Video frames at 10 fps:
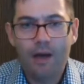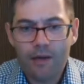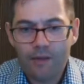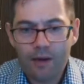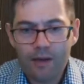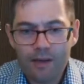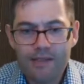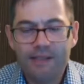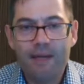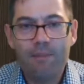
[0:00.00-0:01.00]
I've
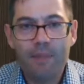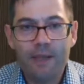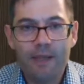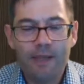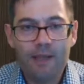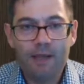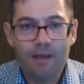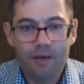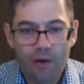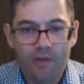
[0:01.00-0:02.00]
highlighted that bit
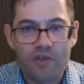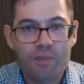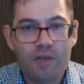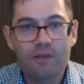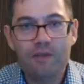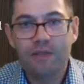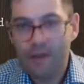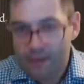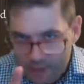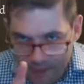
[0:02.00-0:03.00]
in orange because
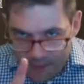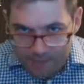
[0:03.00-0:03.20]
as